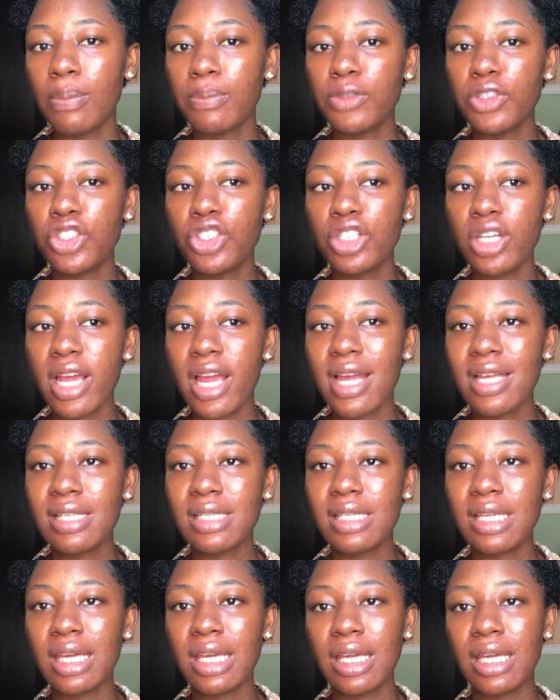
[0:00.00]
share
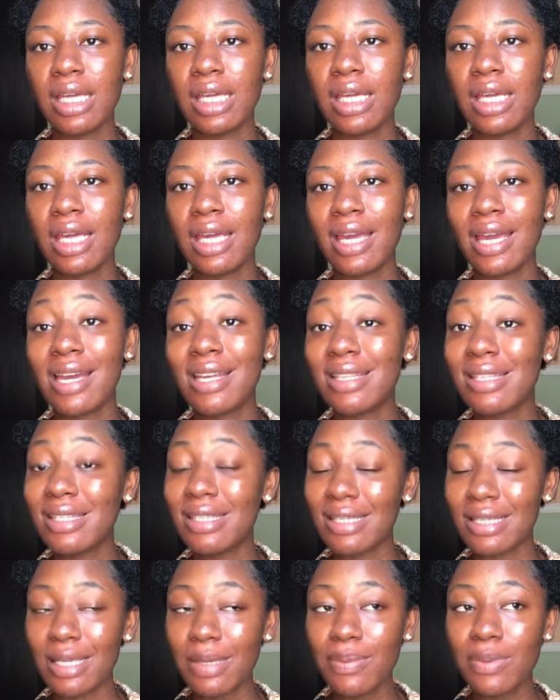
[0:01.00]

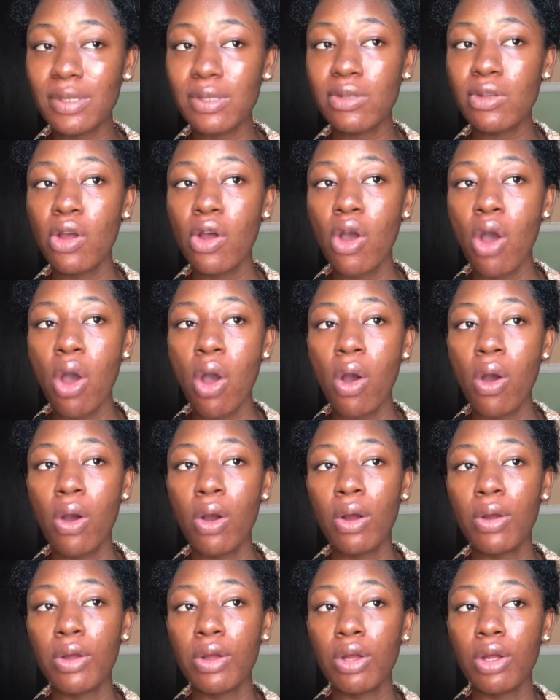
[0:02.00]
skincare tips
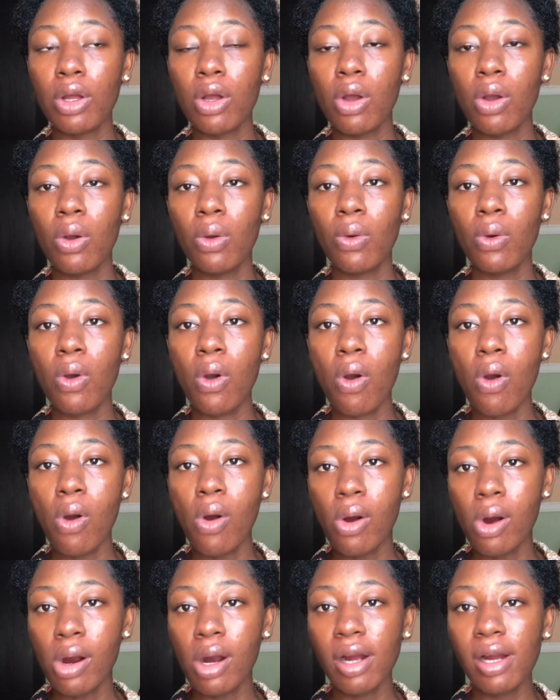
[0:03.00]

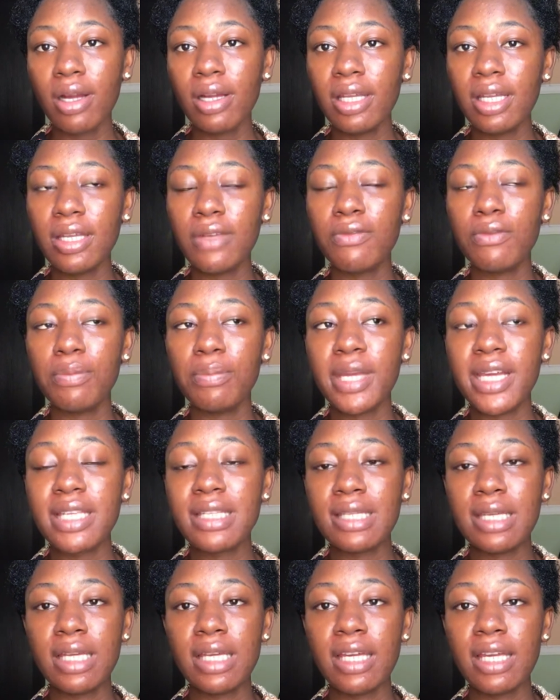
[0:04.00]
or even make
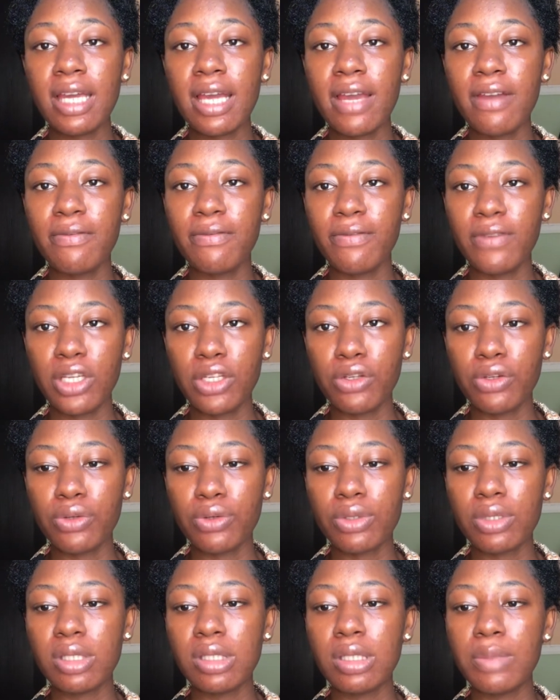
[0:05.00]
skincare
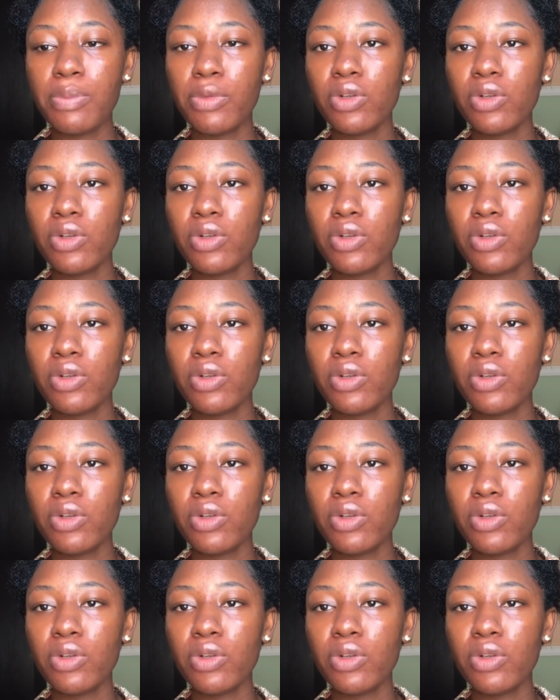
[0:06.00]
videos. The